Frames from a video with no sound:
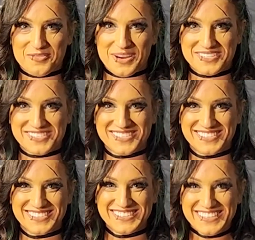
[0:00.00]
Like, just from a
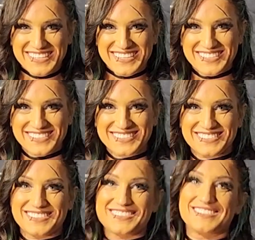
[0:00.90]
character perspective and
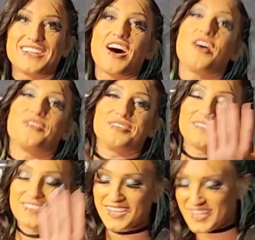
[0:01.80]
how you like work out
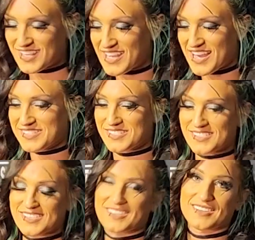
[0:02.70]
there, does that
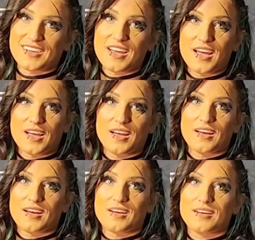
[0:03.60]
change, like working,
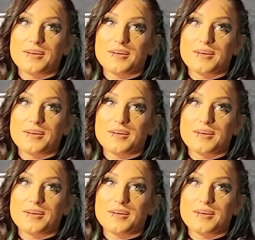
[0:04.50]
like,